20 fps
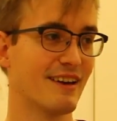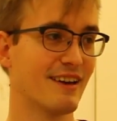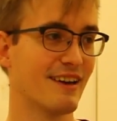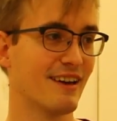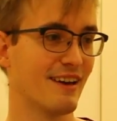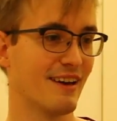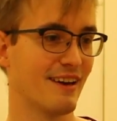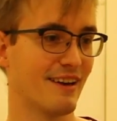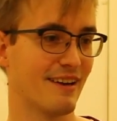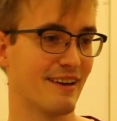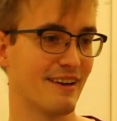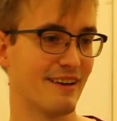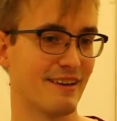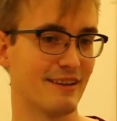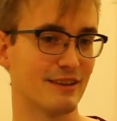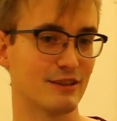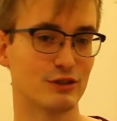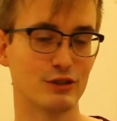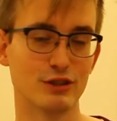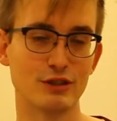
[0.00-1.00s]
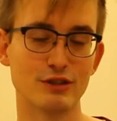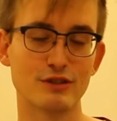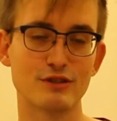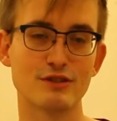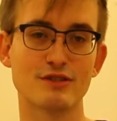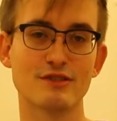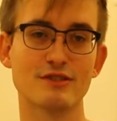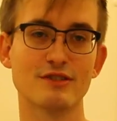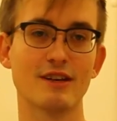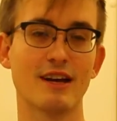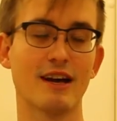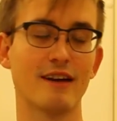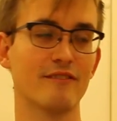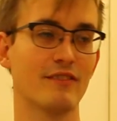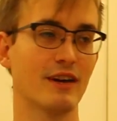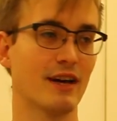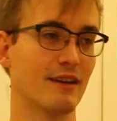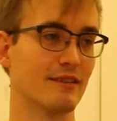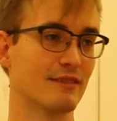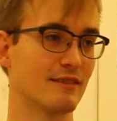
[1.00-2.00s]
goods
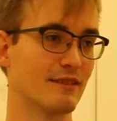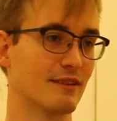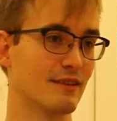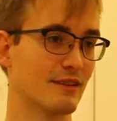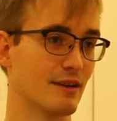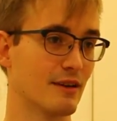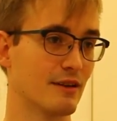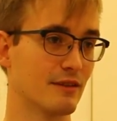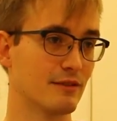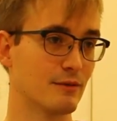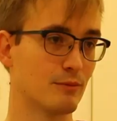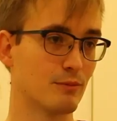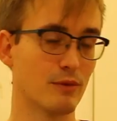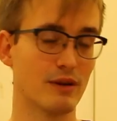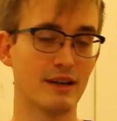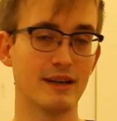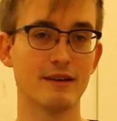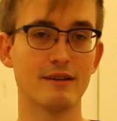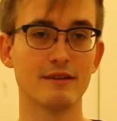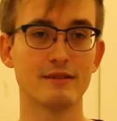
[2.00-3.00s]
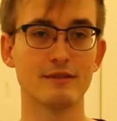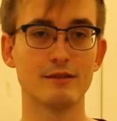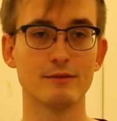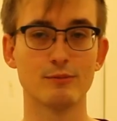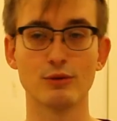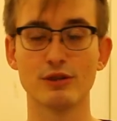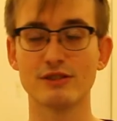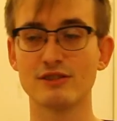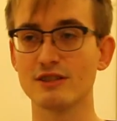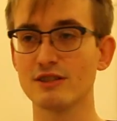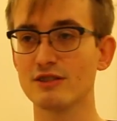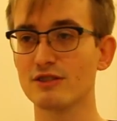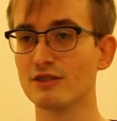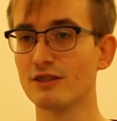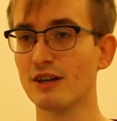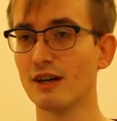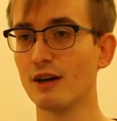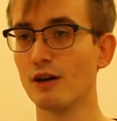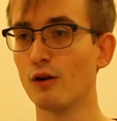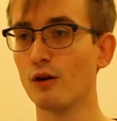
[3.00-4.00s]
than the British
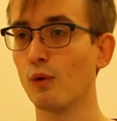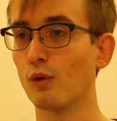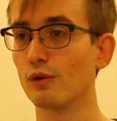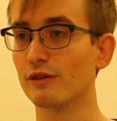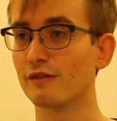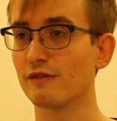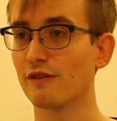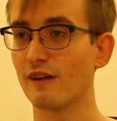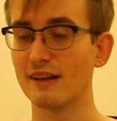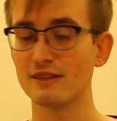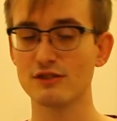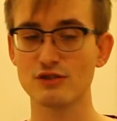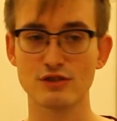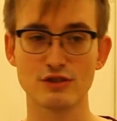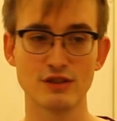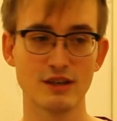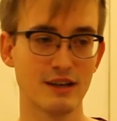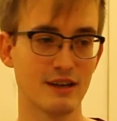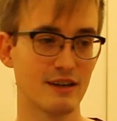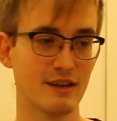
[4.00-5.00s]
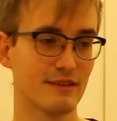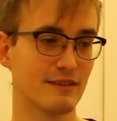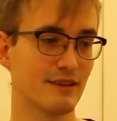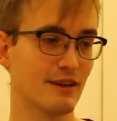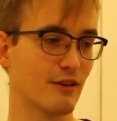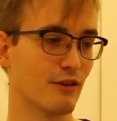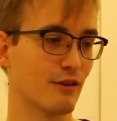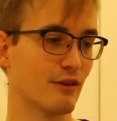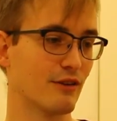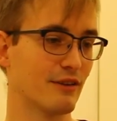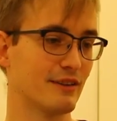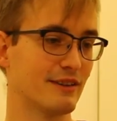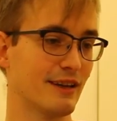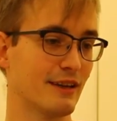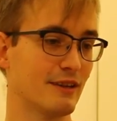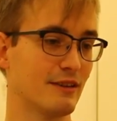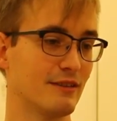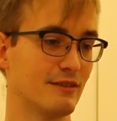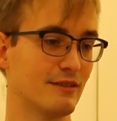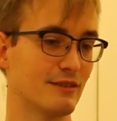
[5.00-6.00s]
or the French.
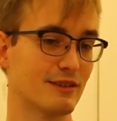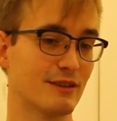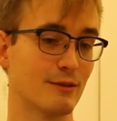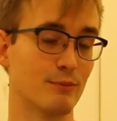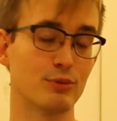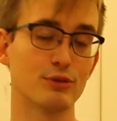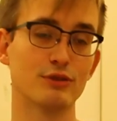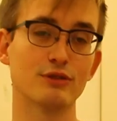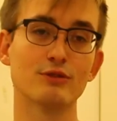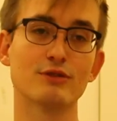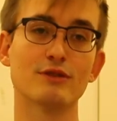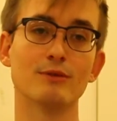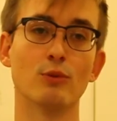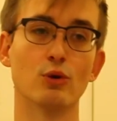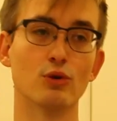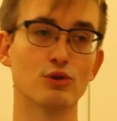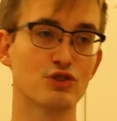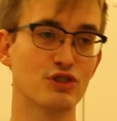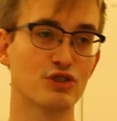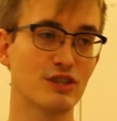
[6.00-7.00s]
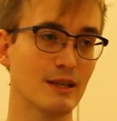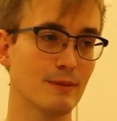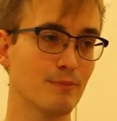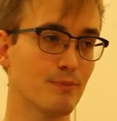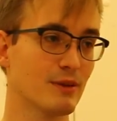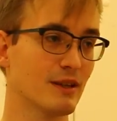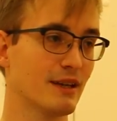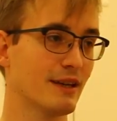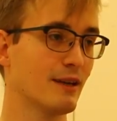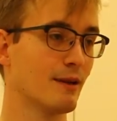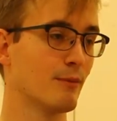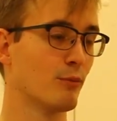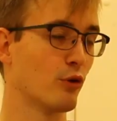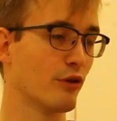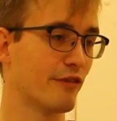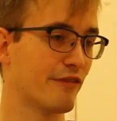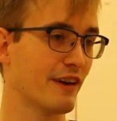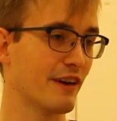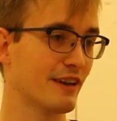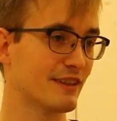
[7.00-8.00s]
They can produce them more cheaply and
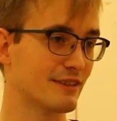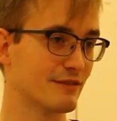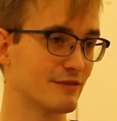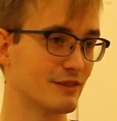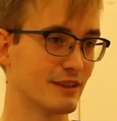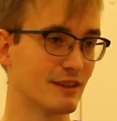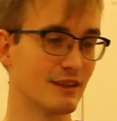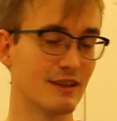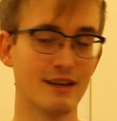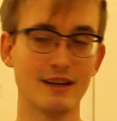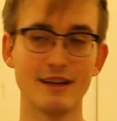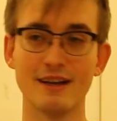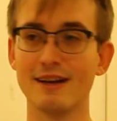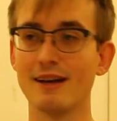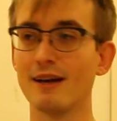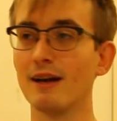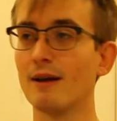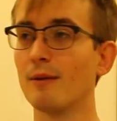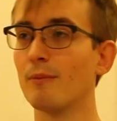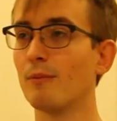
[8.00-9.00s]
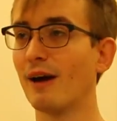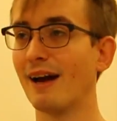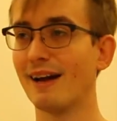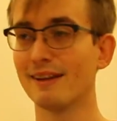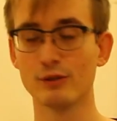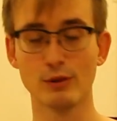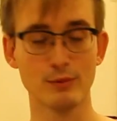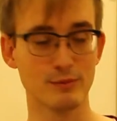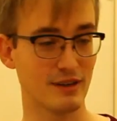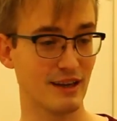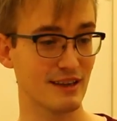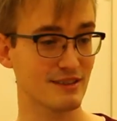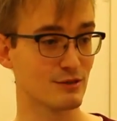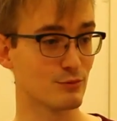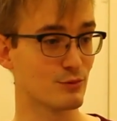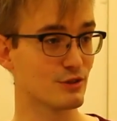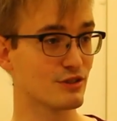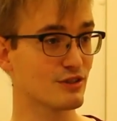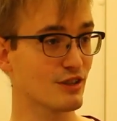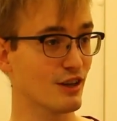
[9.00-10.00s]
more effectively. And as a
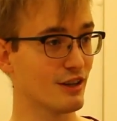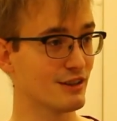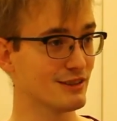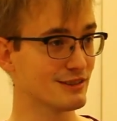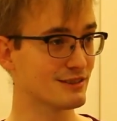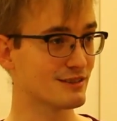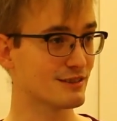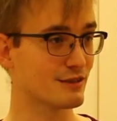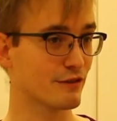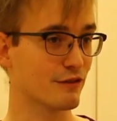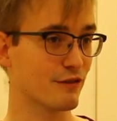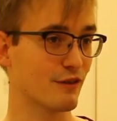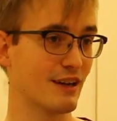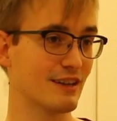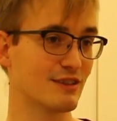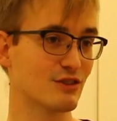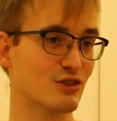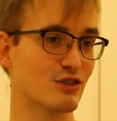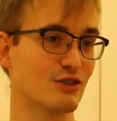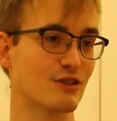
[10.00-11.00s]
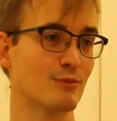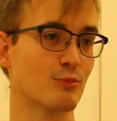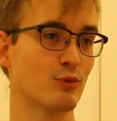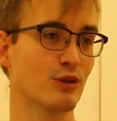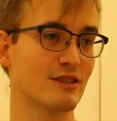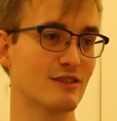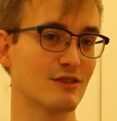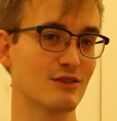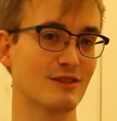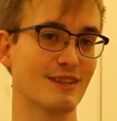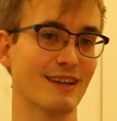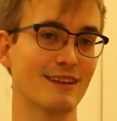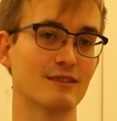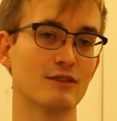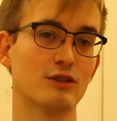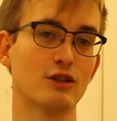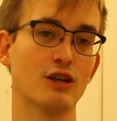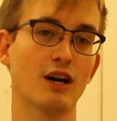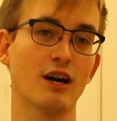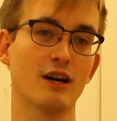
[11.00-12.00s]
result, the French and the British
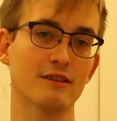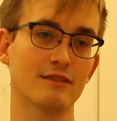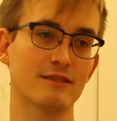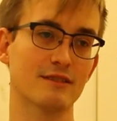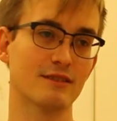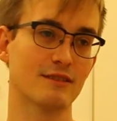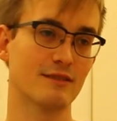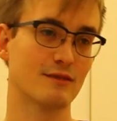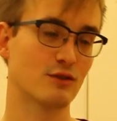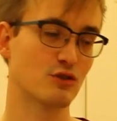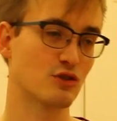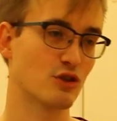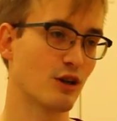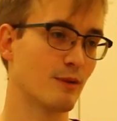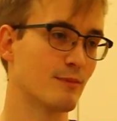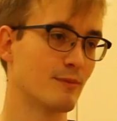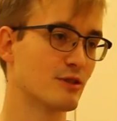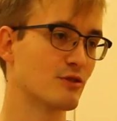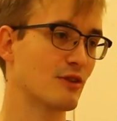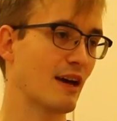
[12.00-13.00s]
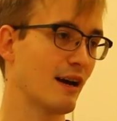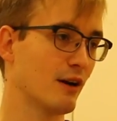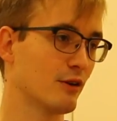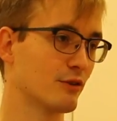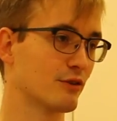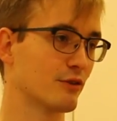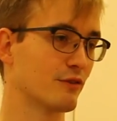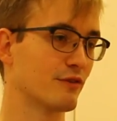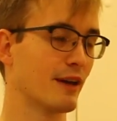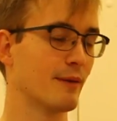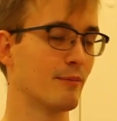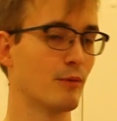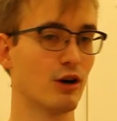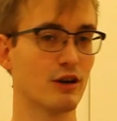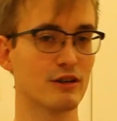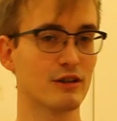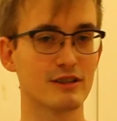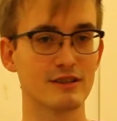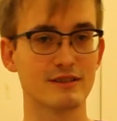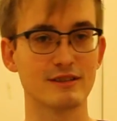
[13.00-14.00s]
then cut the Germans out of their
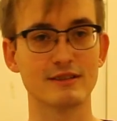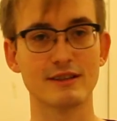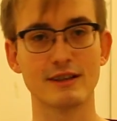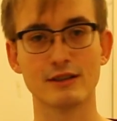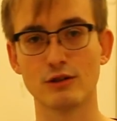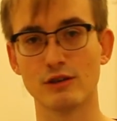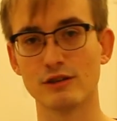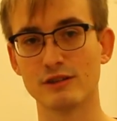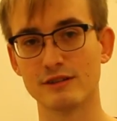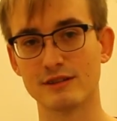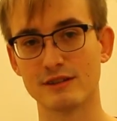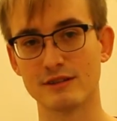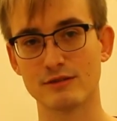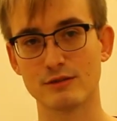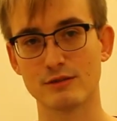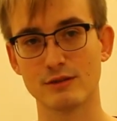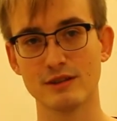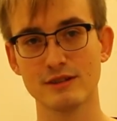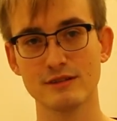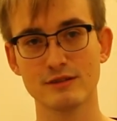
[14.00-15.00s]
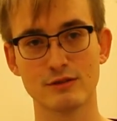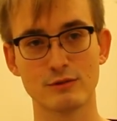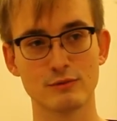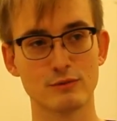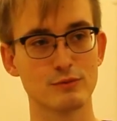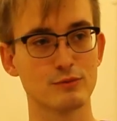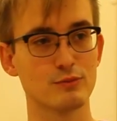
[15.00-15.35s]
market in their colonies, right? So